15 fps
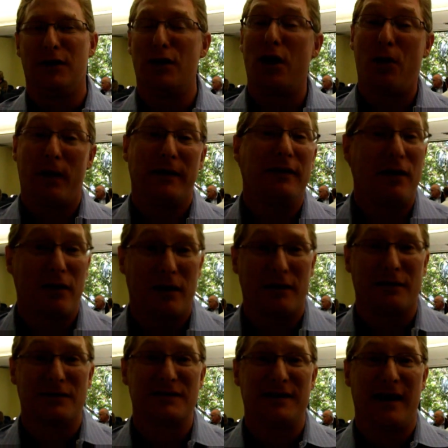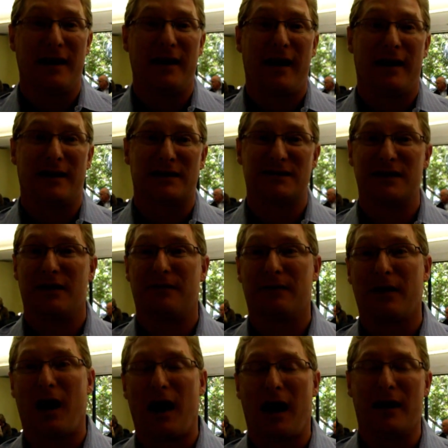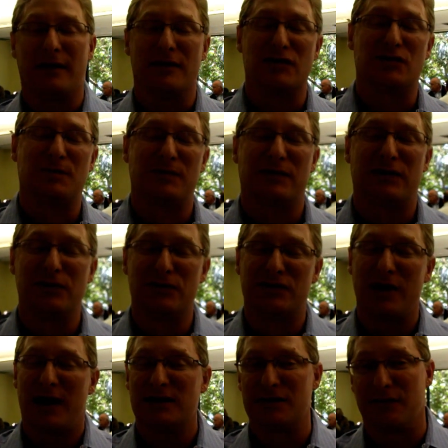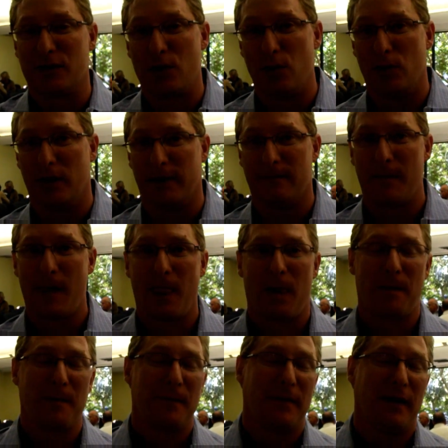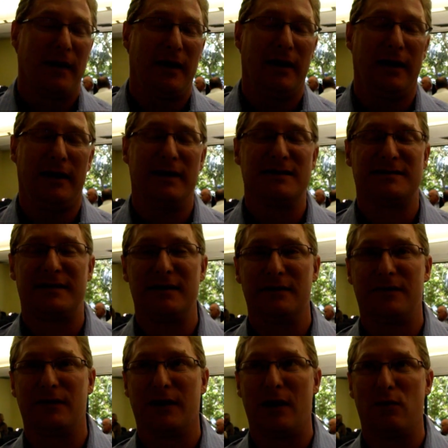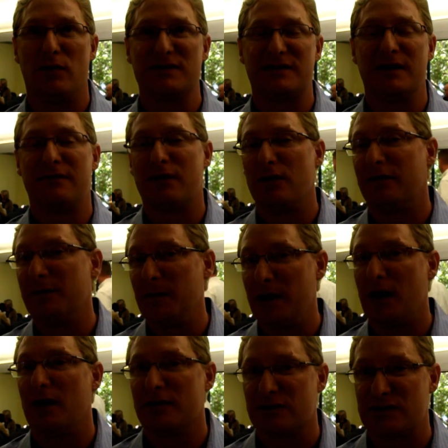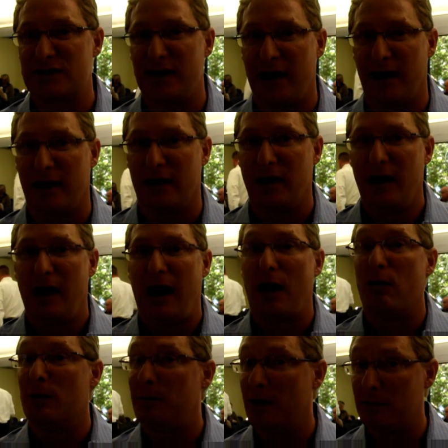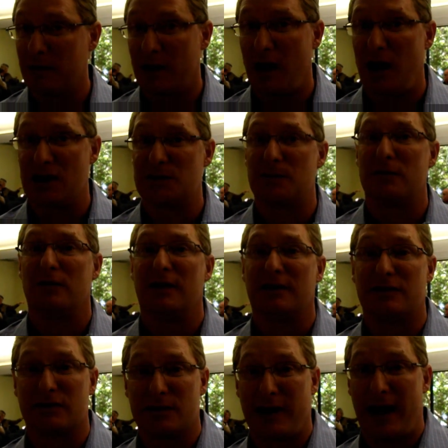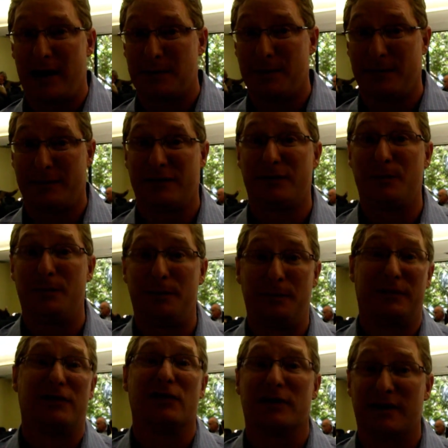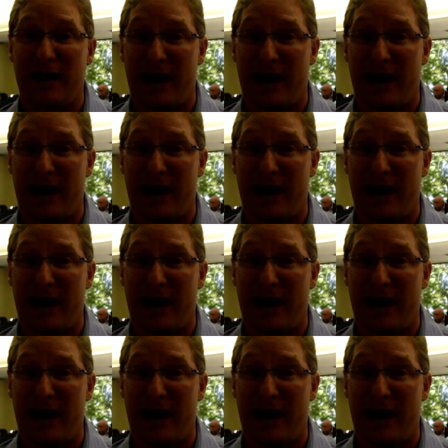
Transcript: No, I don't understand that, except there's two sides of a coin. It was difficult for me to understand how a public hospital that took